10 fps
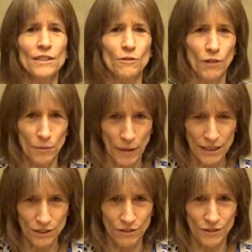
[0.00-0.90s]
So you want to
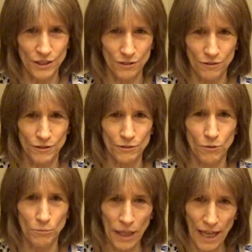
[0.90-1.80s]
make sure insurance
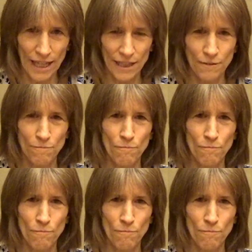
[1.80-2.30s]
will pay.